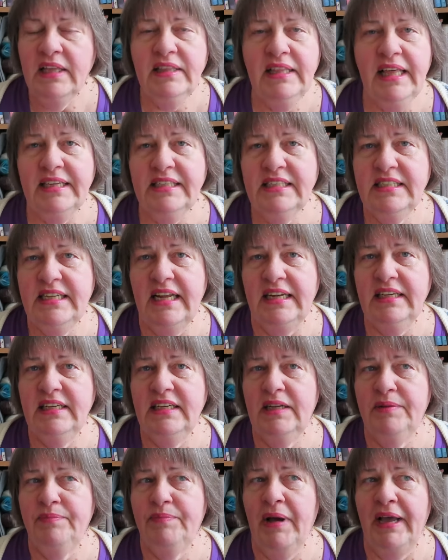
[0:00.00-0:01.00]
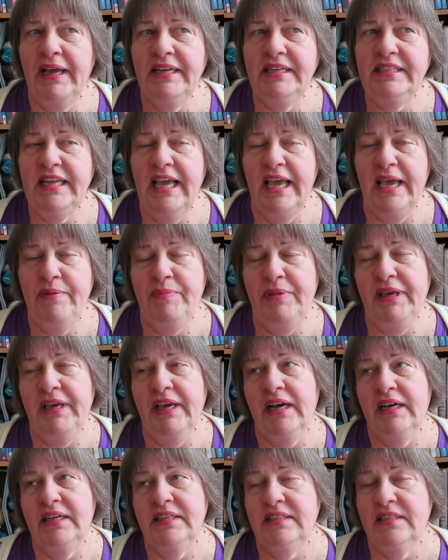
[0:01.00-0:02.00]
They extended it by a day
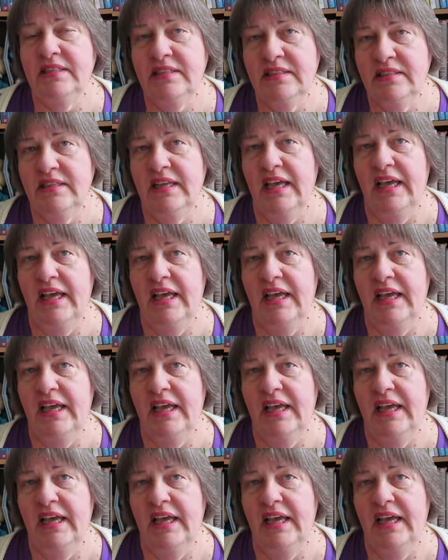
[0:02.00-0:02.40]
because